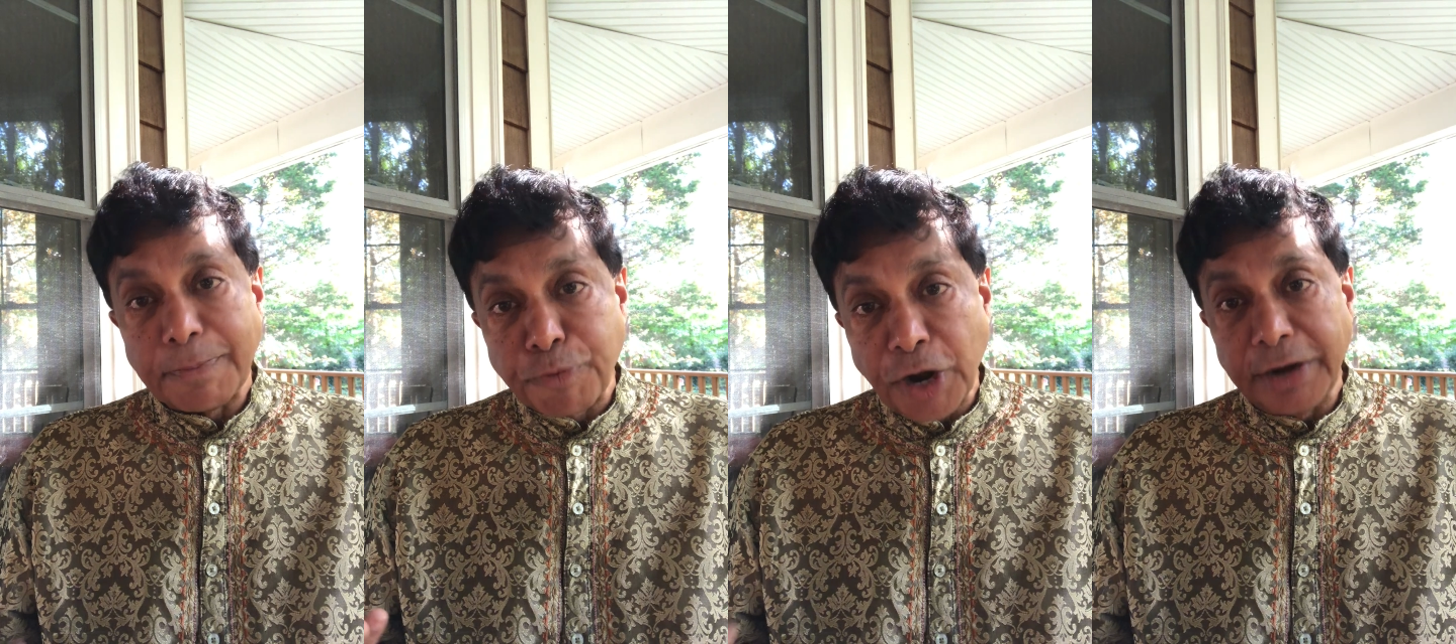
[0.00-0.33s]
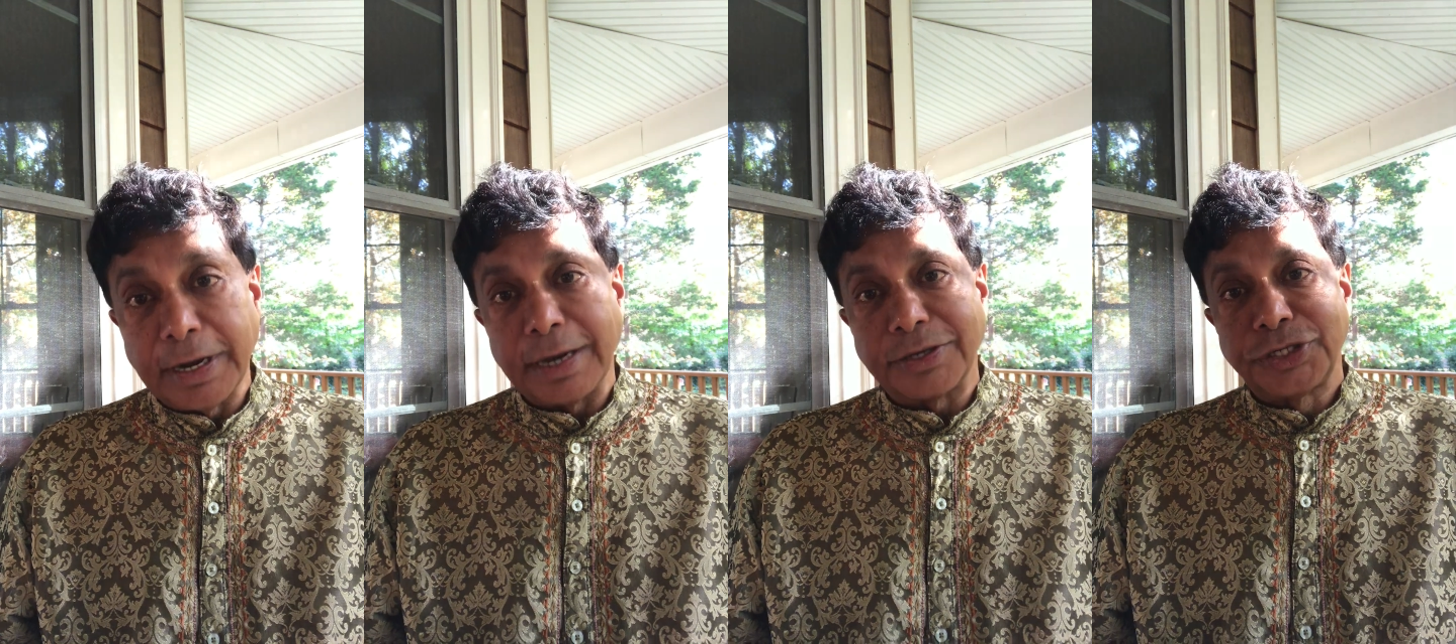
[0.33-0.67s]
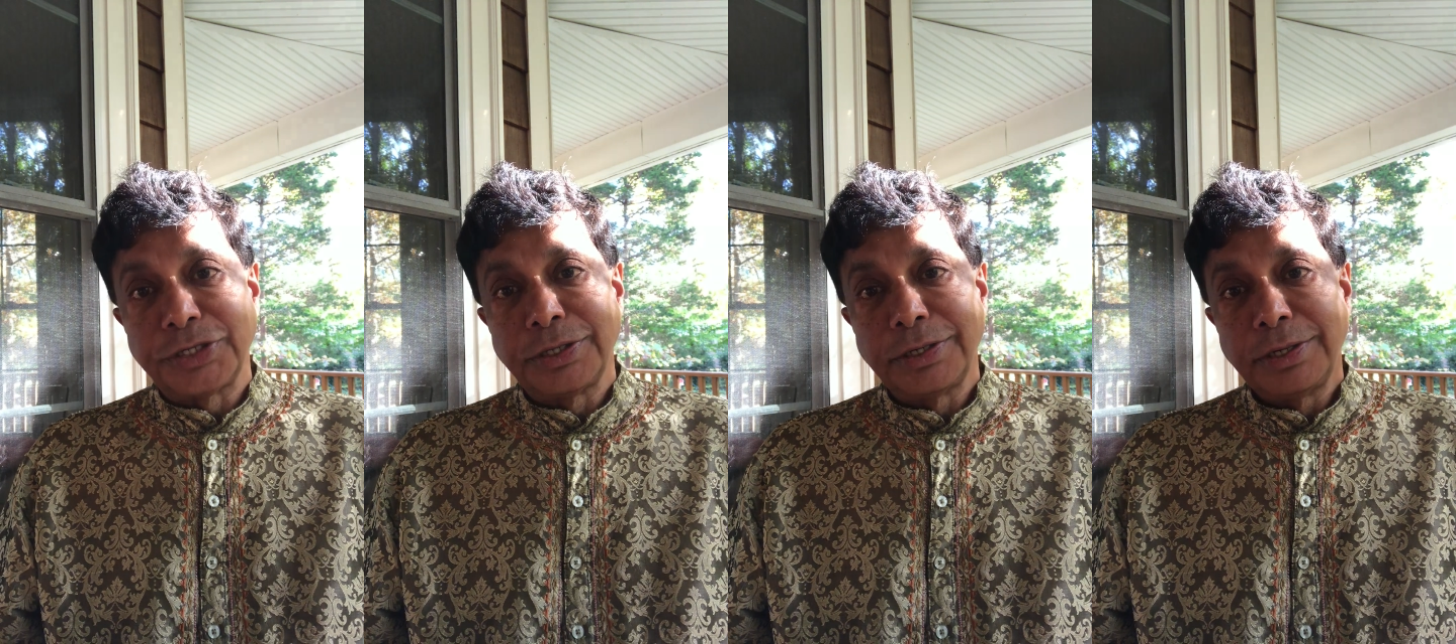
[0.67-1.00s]

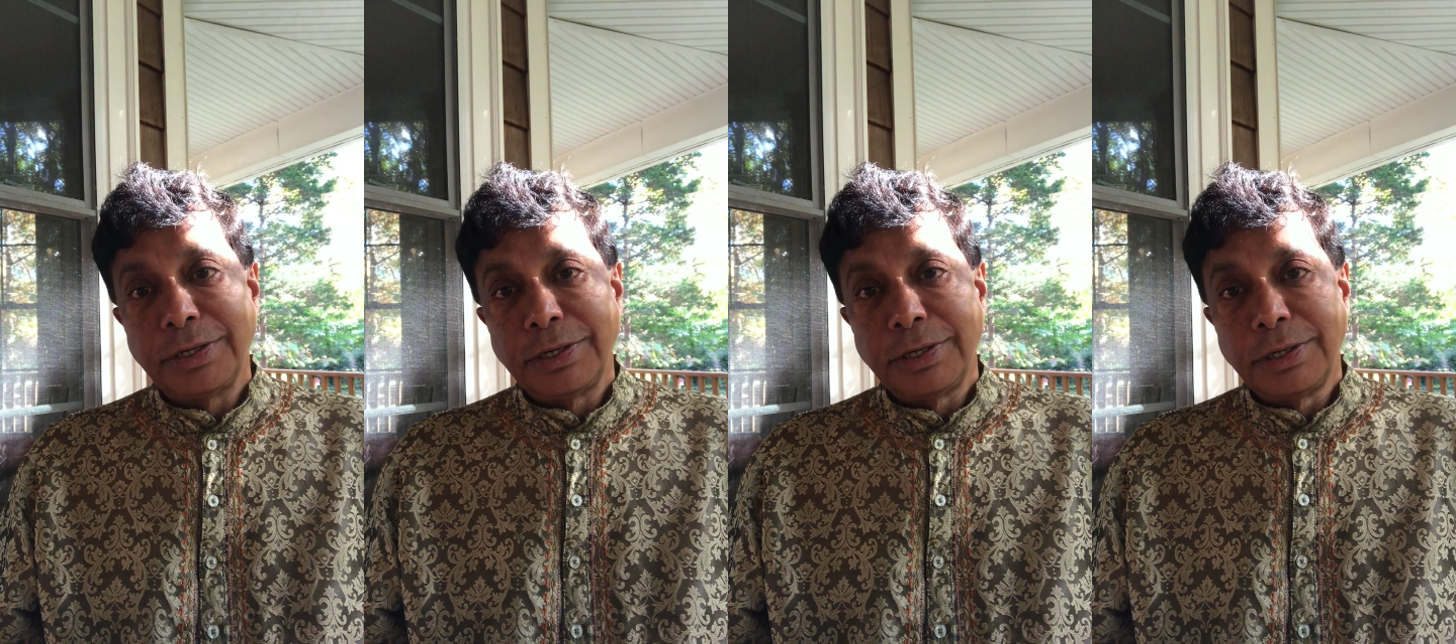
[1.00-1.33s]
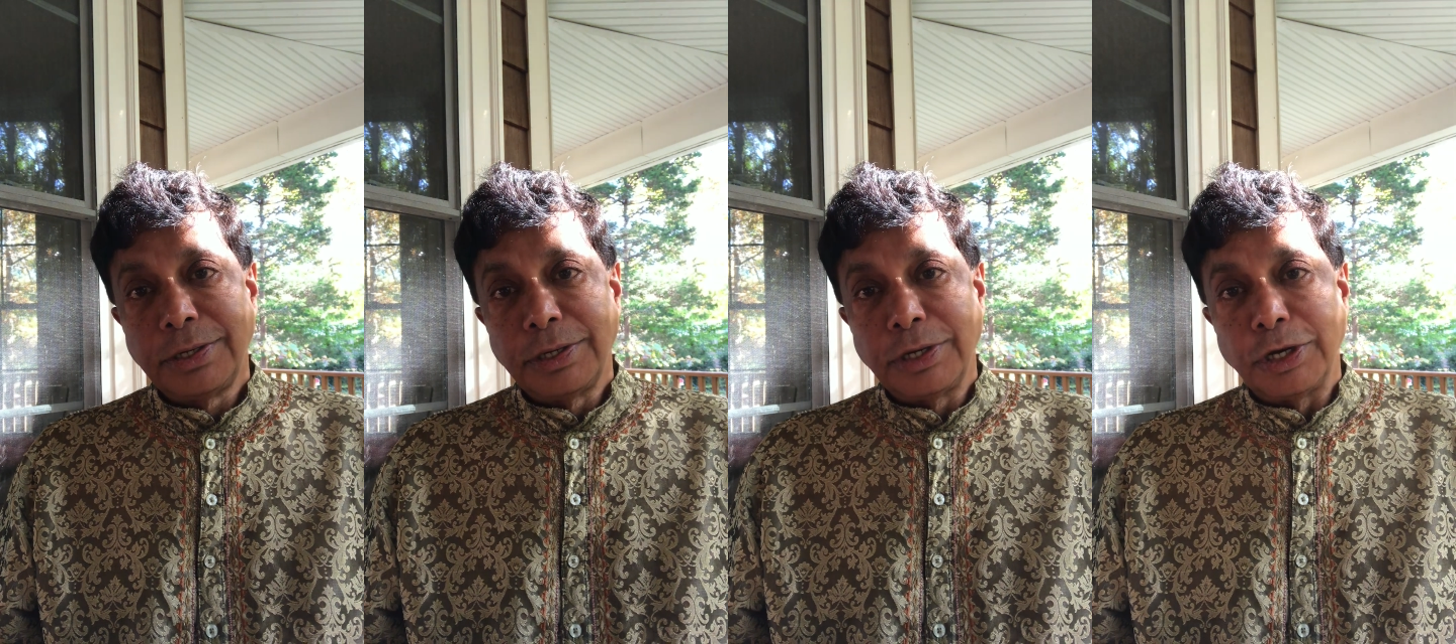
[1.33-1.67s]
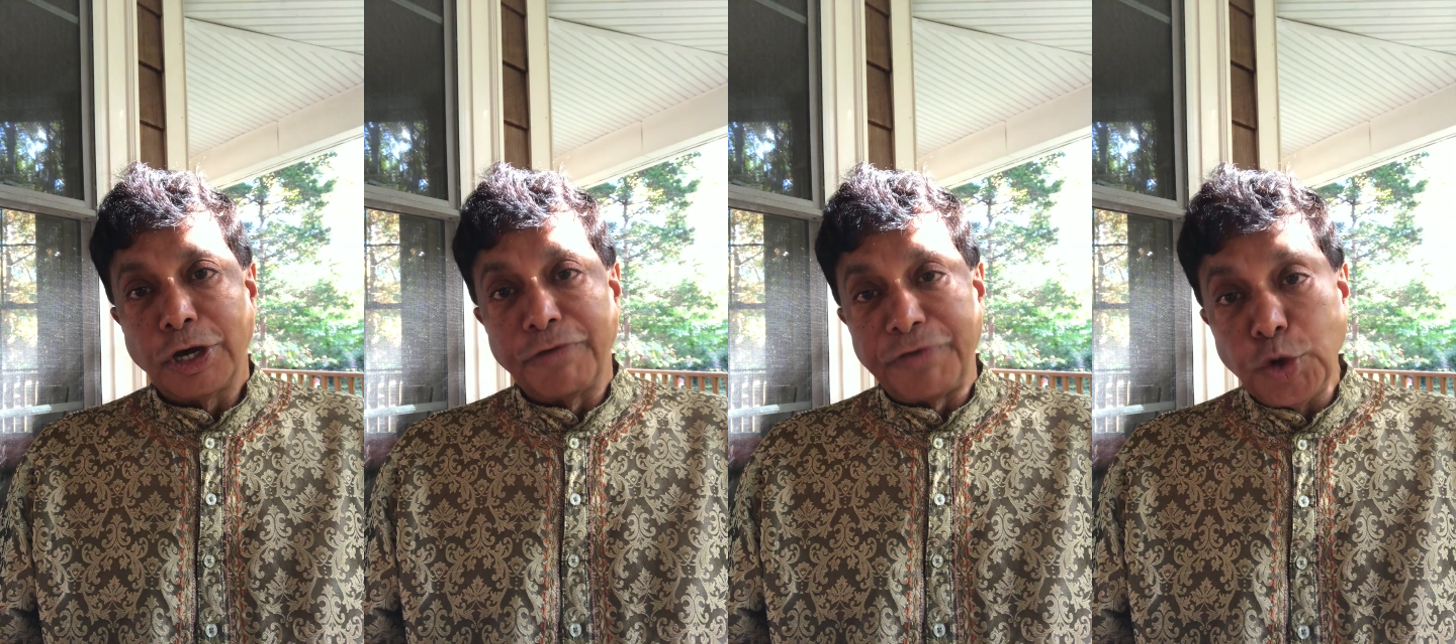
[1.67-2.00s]
product
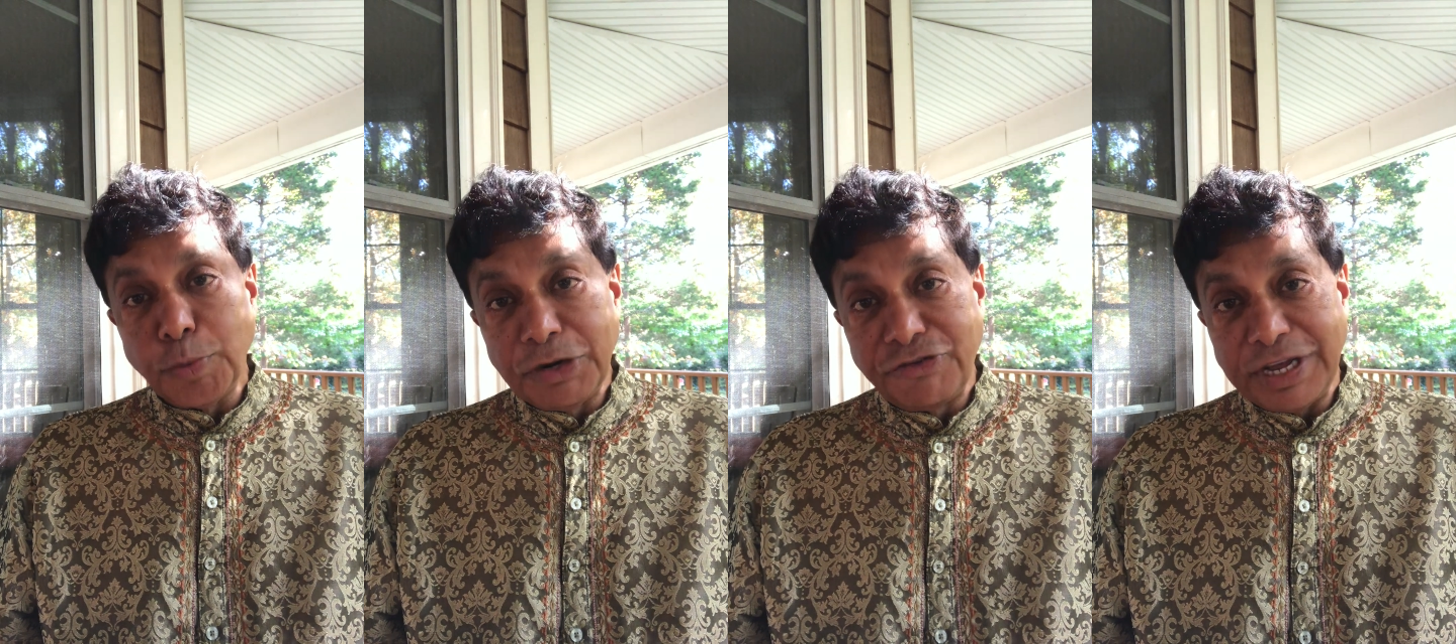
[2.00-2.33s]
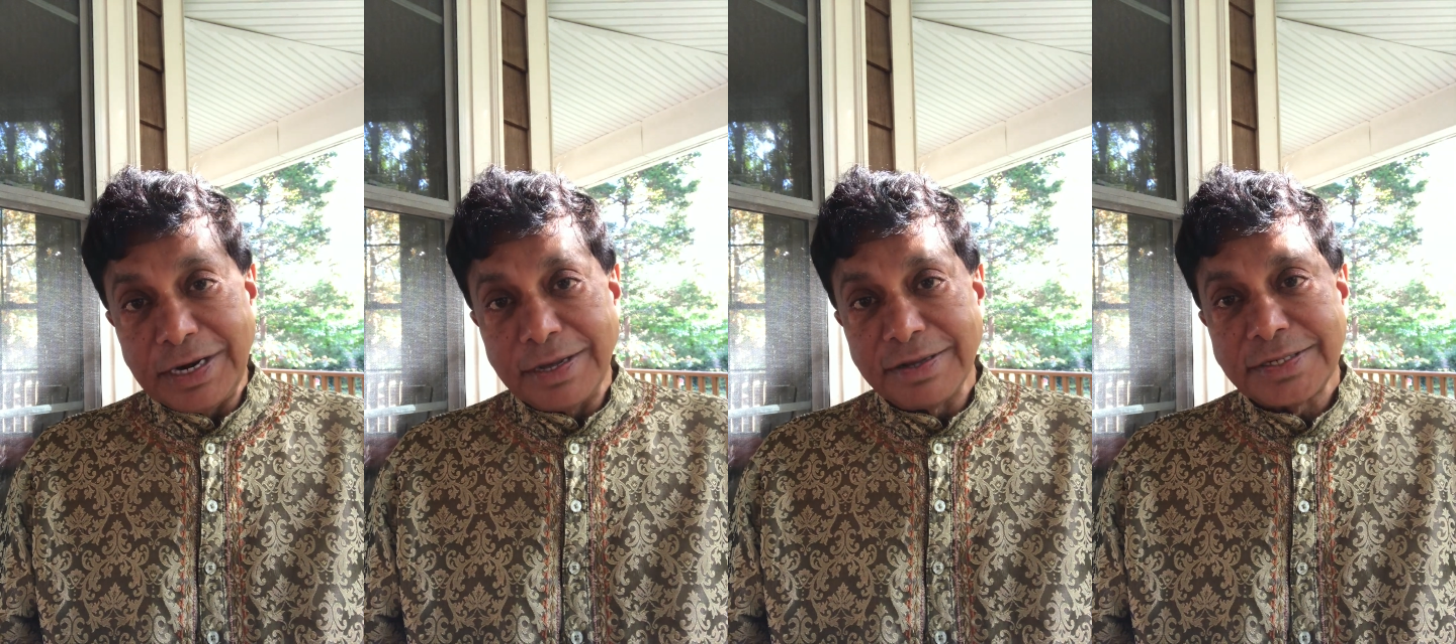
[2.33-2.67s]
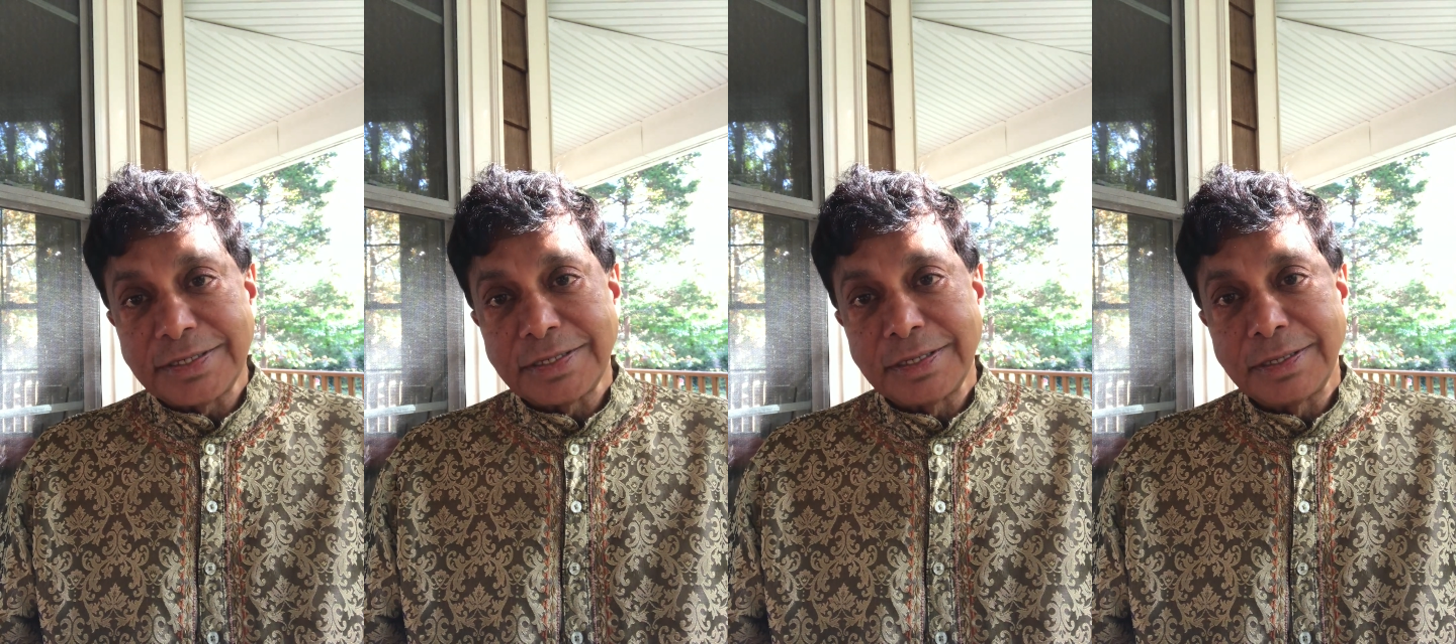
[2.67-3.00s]
of human
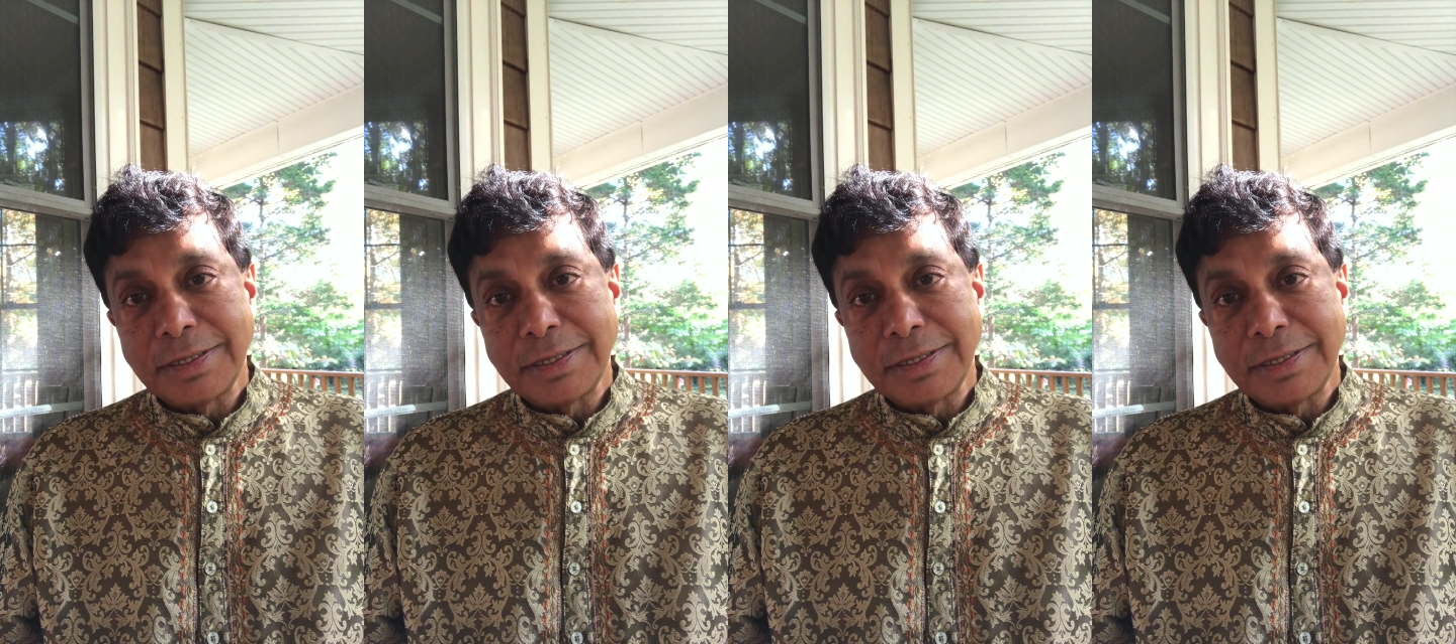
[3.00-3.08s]
genius,